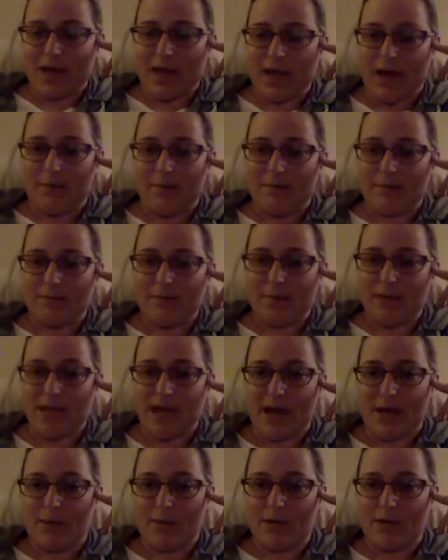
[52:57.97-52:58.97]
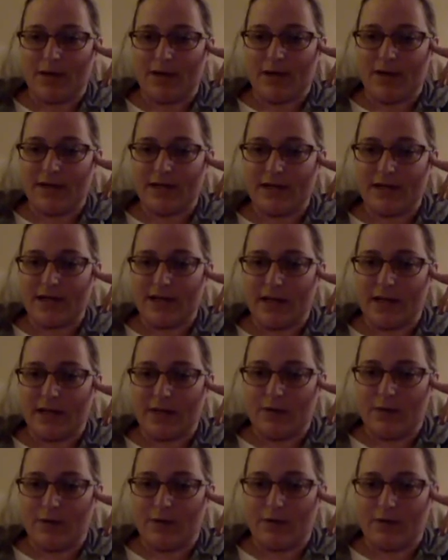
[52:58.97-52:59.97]
But yeah, Brittany, that's
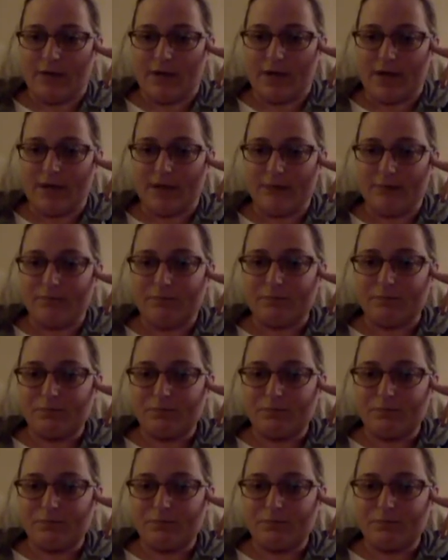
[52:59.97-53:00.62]
exactly where you find it.